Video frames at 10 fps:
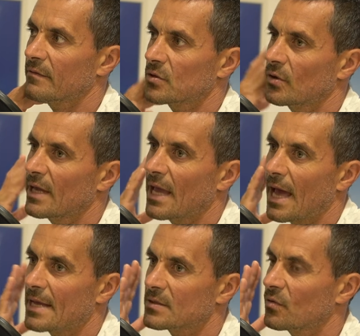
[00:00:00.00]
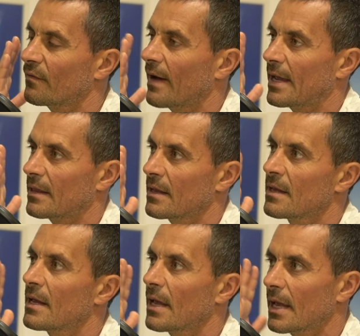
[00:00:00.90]
So he has to find
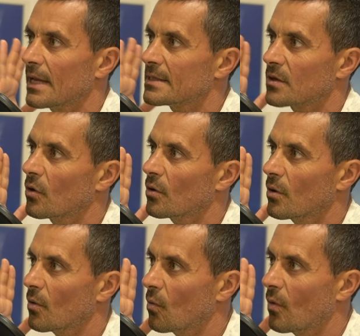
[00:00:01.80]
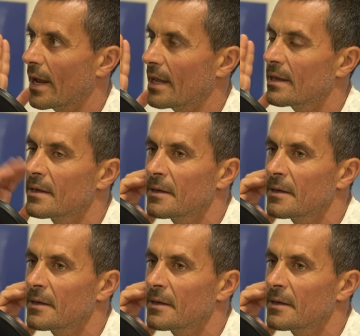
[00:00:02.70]
his own way.